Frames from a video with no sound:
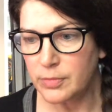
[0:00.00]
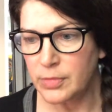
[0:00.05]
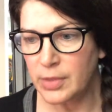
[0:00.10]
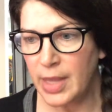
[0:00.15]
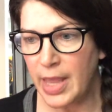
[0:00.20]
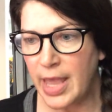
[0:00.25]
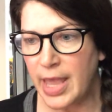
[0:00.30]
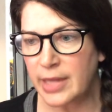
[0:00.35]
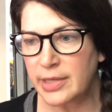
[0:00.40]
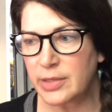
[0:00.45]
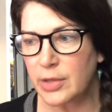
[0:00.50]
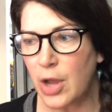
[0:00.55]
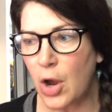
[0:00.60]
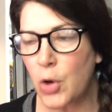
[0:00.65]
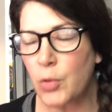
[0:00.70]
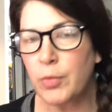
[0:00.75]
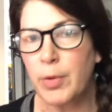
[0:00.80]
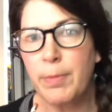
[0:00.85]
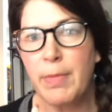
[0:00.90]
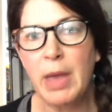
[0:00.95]
and
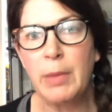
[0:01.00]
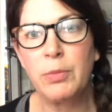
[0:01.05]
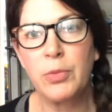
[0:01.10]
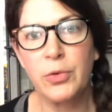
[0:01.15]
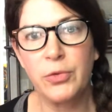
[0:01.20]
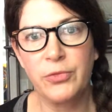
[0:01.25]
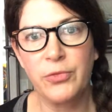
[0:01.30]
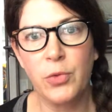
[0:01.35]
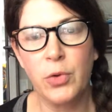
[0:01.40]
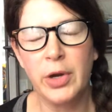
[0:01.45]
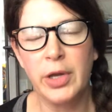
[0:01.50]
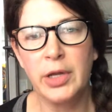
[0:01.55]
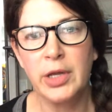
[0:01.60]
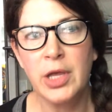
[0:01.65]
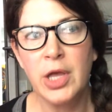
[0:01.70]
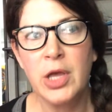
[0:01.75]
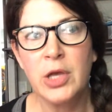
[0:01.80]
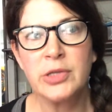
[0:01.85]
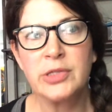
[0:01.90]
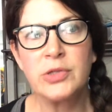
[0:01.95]
are remembered for it.
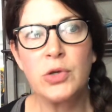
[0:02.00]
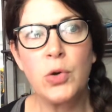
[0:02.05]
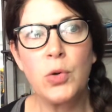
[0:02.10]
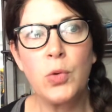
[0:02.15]
So